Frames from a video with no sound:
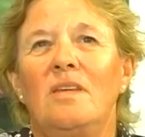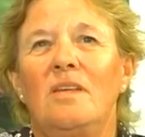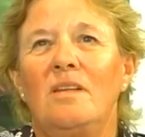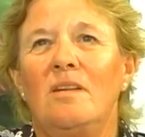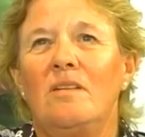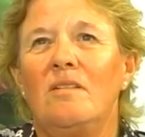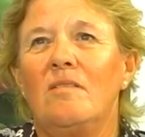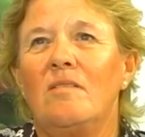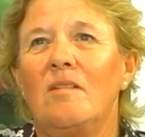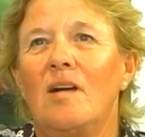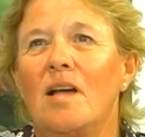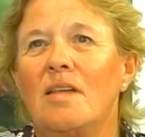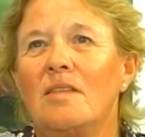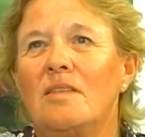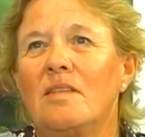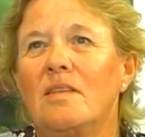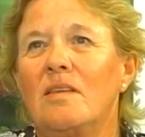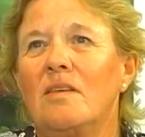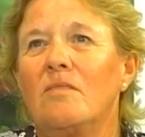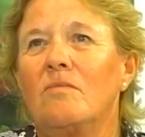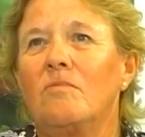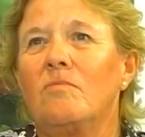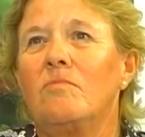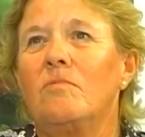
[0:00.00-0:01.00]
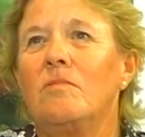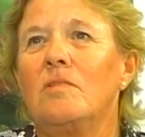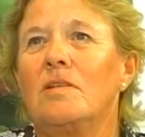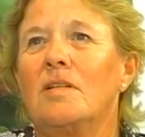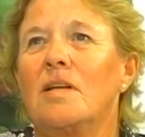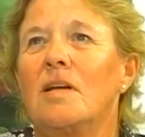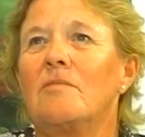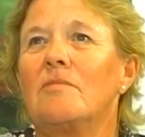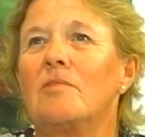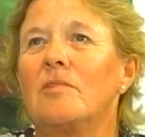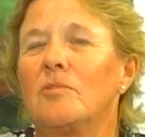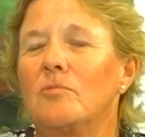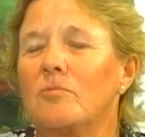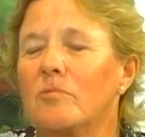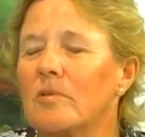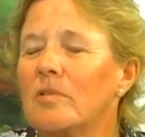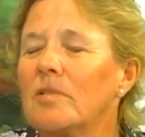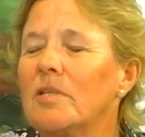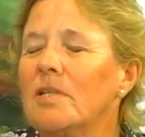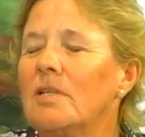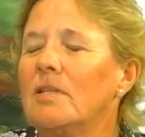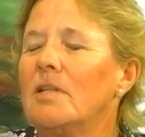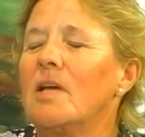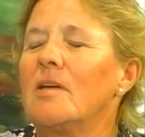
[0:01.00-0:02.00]
know, I think what I would
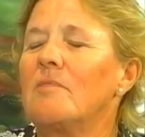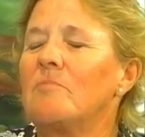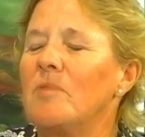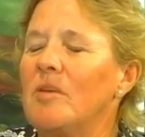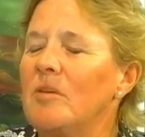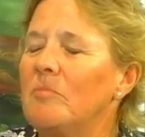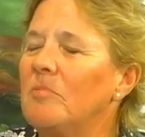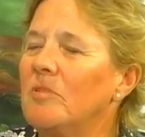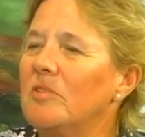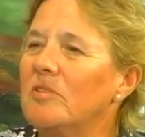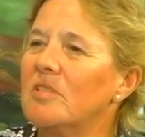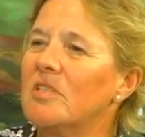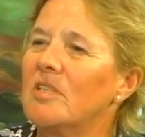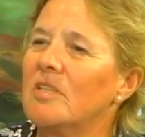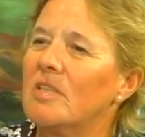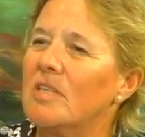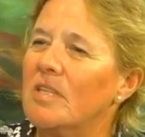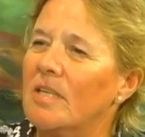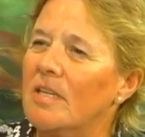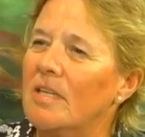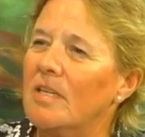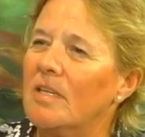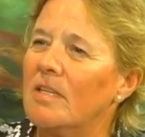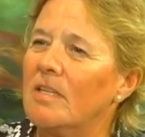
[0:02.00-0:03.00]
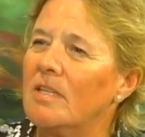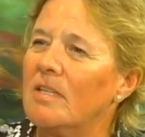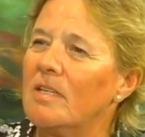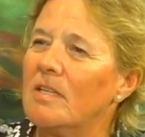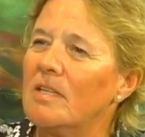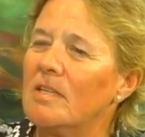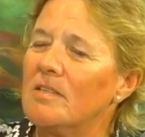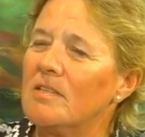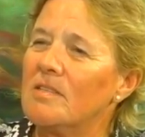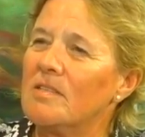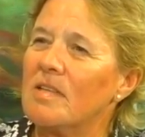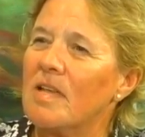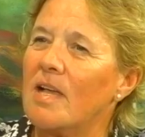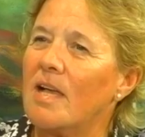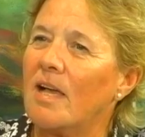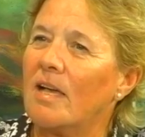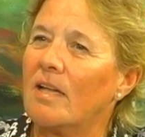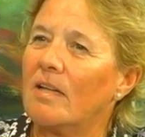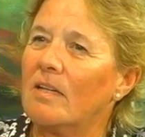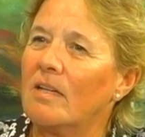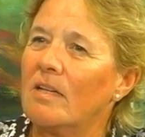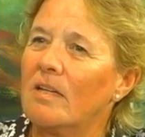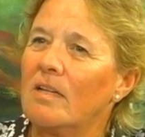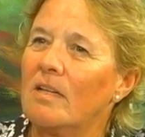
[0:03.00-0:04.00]
really like people to get is
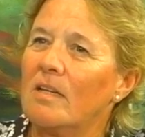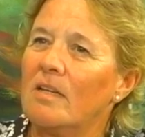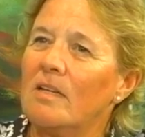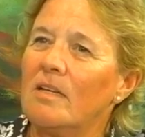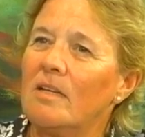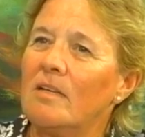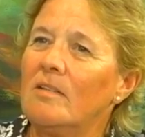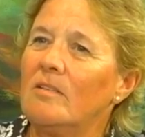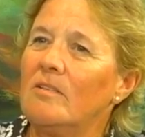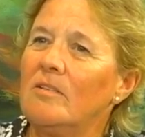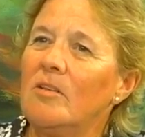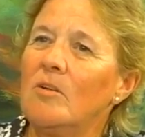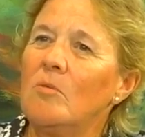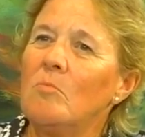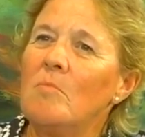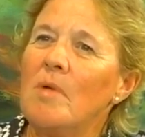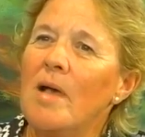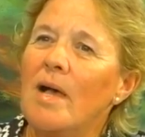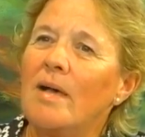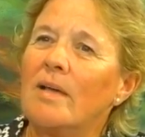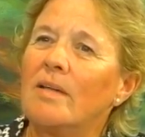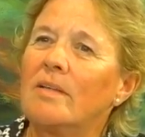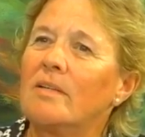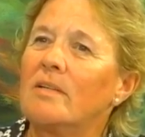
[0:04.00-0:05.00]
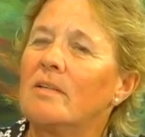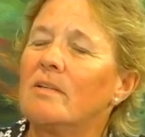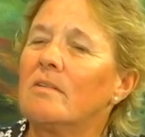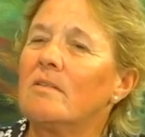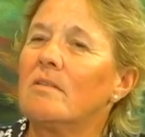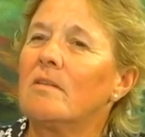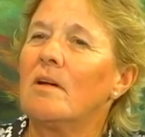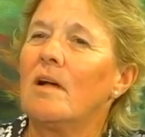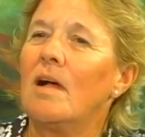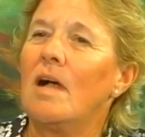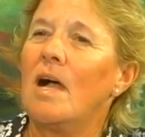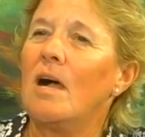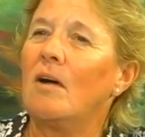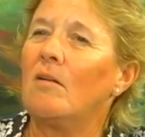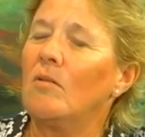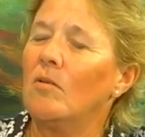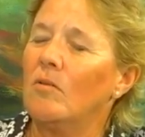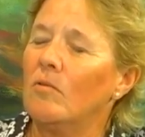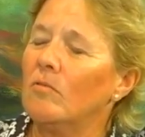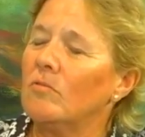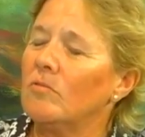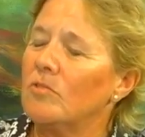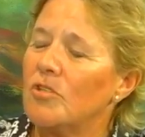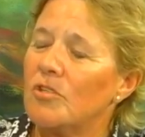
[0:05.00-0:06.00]
that no matter how
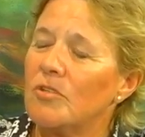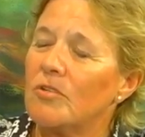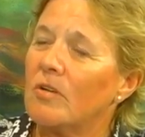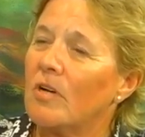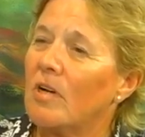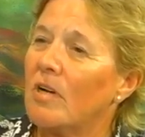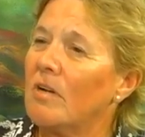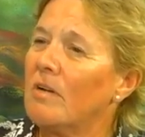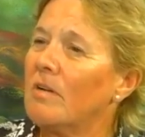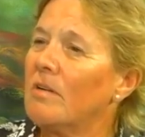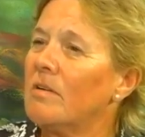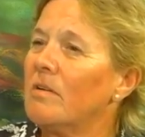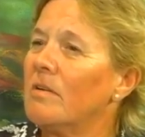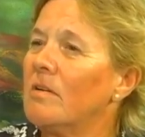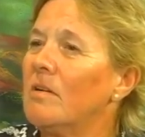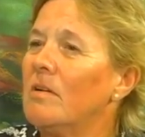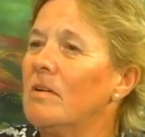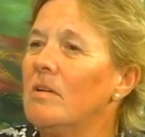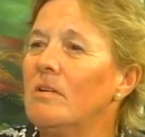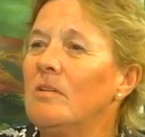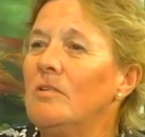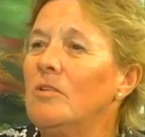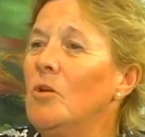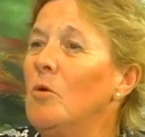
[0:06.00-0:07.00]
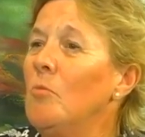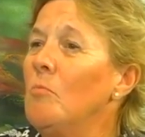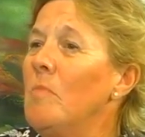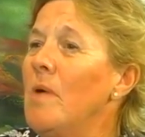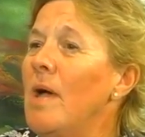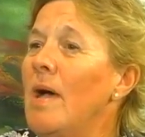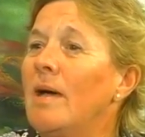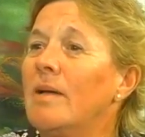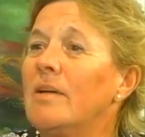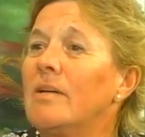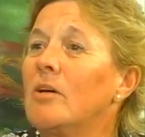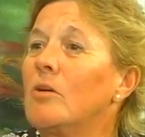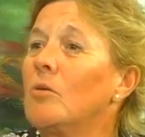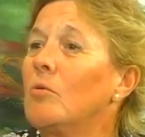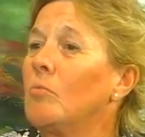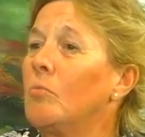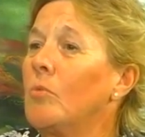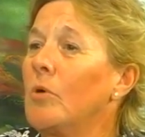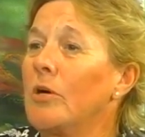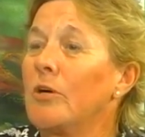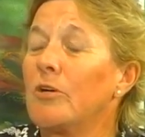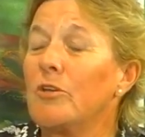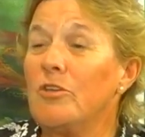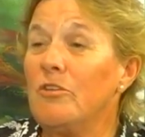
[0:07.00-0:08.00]
old you are, no matter
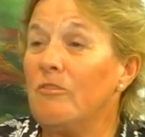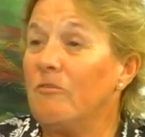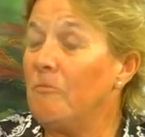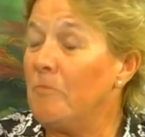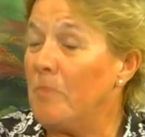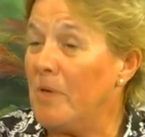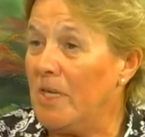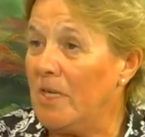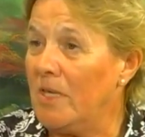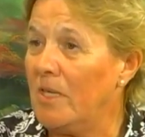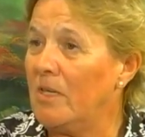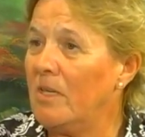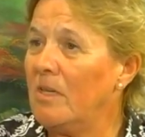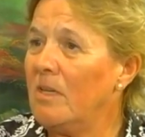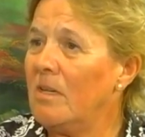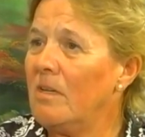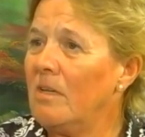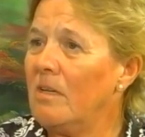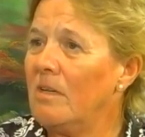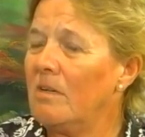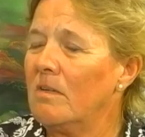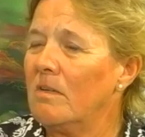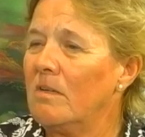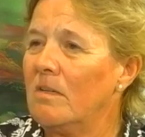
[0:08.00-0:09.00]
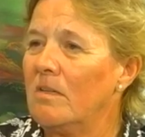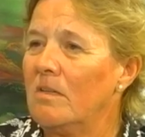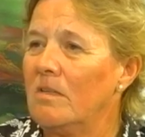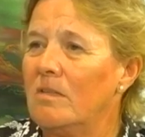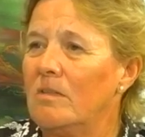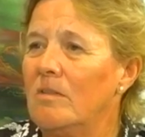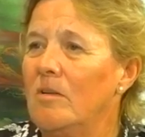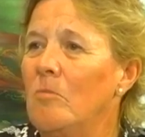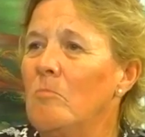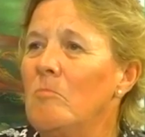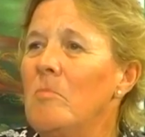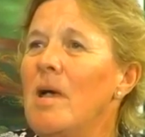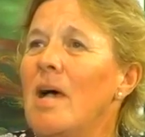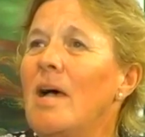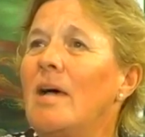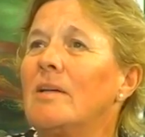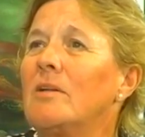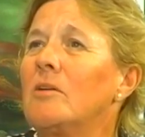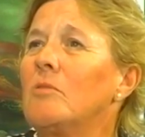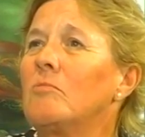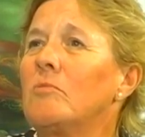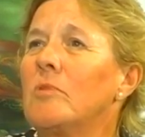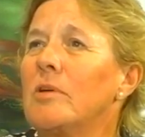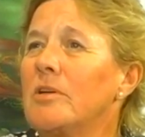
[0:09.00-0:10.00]
where you've been, no
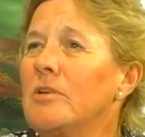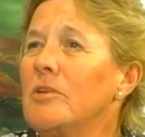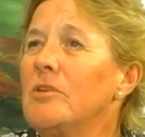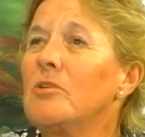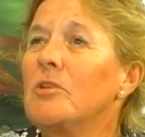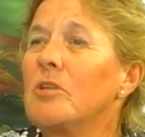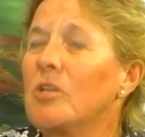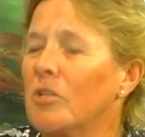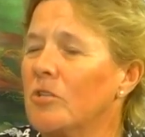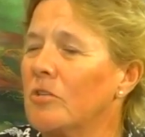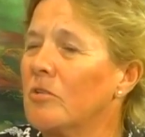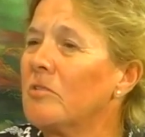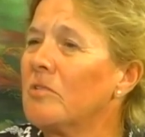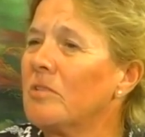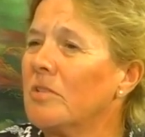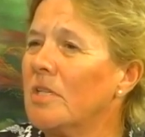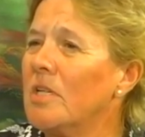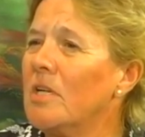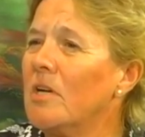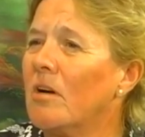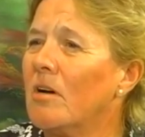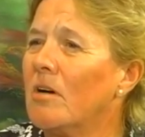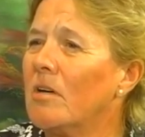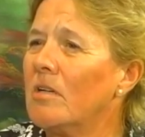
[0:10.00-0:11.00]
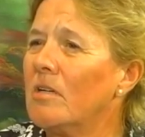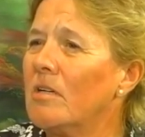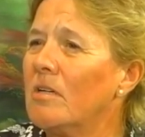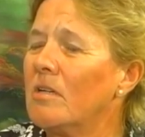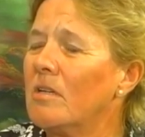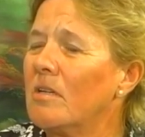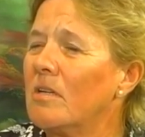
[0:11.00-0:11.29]
matter where you currently are,